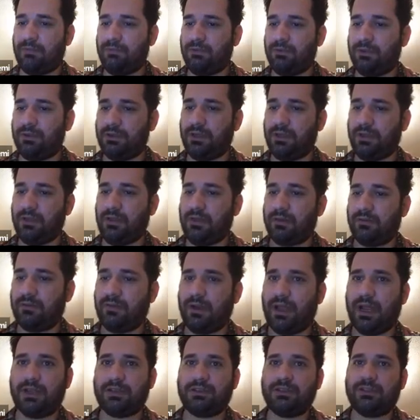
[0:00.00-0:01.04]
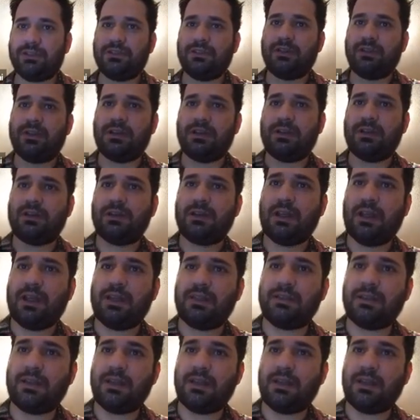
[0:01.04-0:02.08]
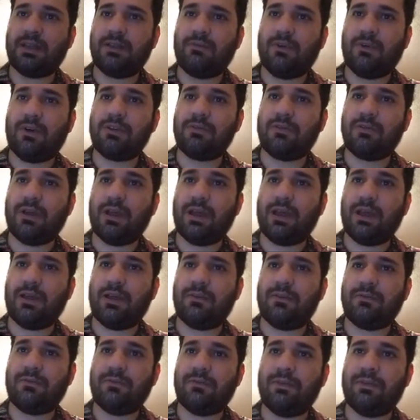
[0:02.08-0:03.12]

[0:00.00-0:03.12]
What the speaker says: put these reactions here. At AY, you have